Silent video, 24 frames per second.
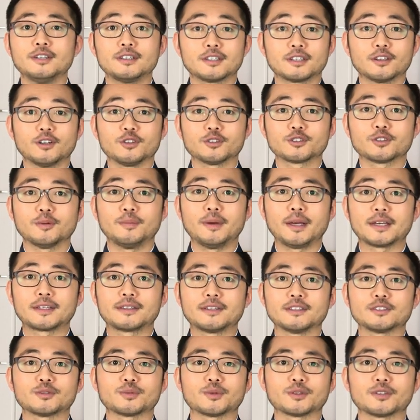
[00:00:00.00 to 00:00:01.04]
You can also make
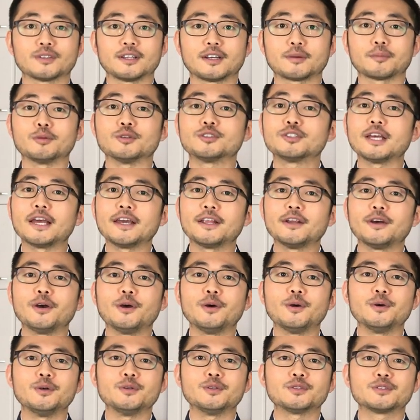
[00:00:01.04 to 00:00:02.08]
this with like
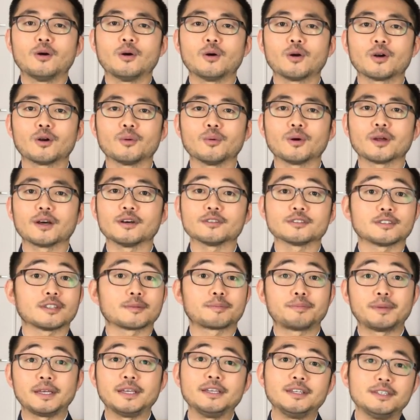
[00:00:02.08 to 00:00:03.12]
potatoes or what else
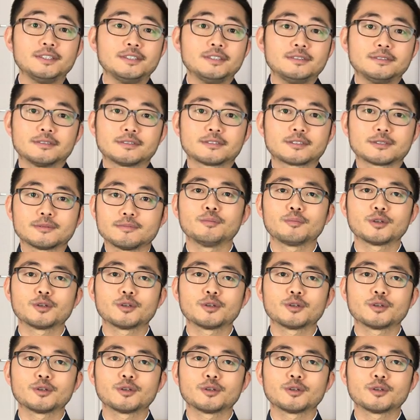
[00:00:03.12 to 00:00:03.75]
like beans.